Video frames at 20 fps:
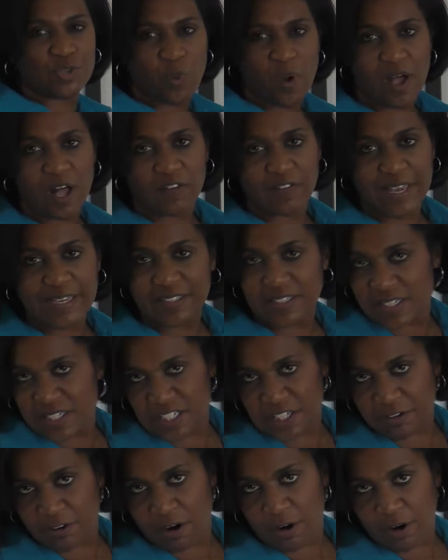12 end in
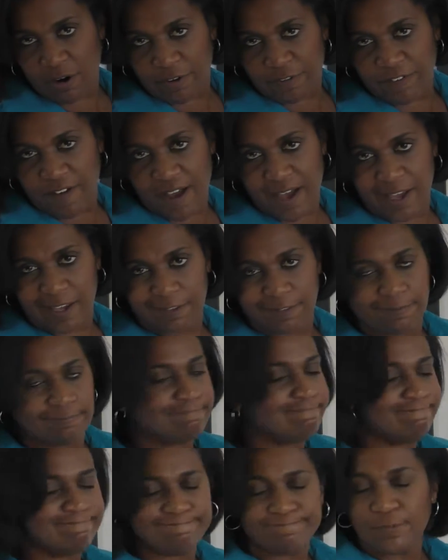0 or 5?
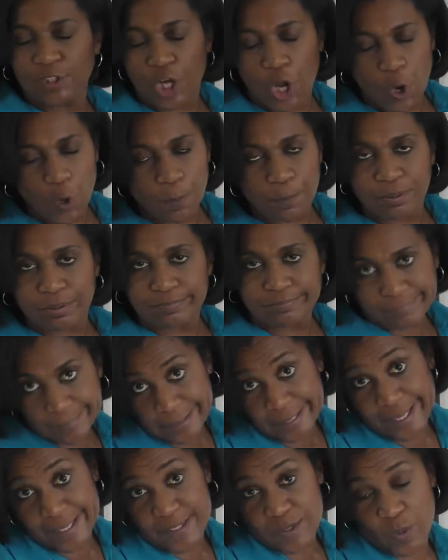Nope.
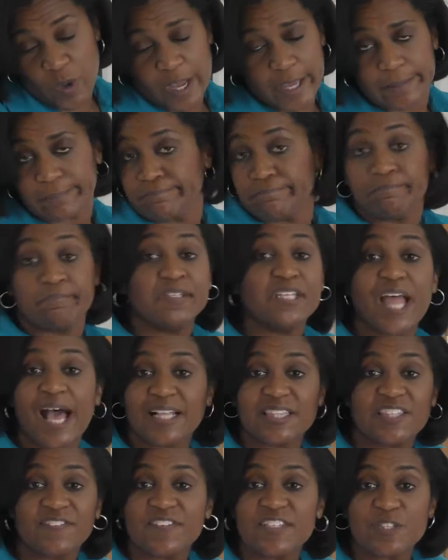And guess what?
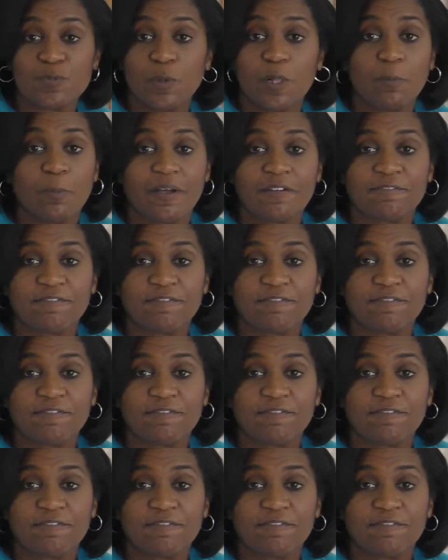Not divisible by